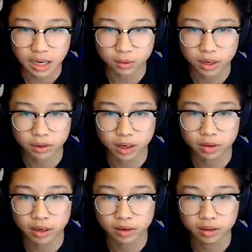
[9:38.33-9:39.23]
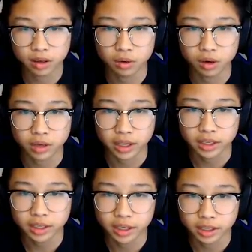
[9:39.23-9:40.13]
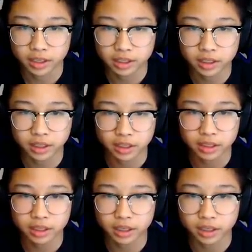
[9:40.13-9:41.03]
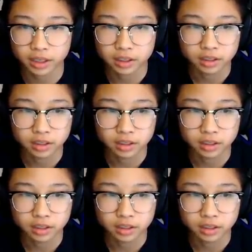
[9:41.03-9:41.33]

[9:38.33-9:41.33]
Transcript: Ow. Oh, okay, he hit it.